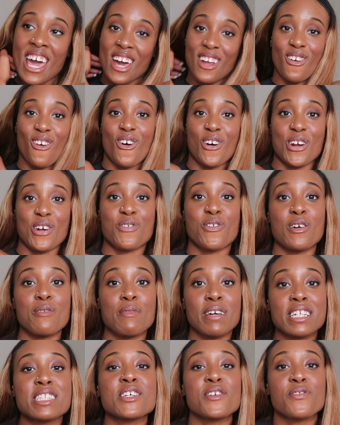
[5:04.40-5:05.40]
in order for
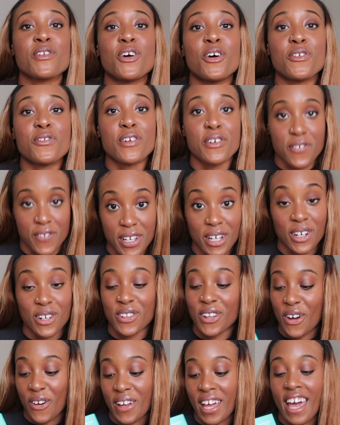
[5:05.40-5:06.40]
me to feel
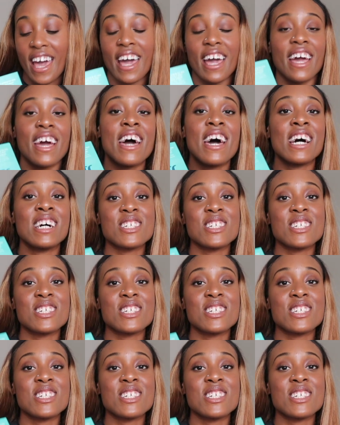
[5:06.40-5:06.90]
fulfilled, okay?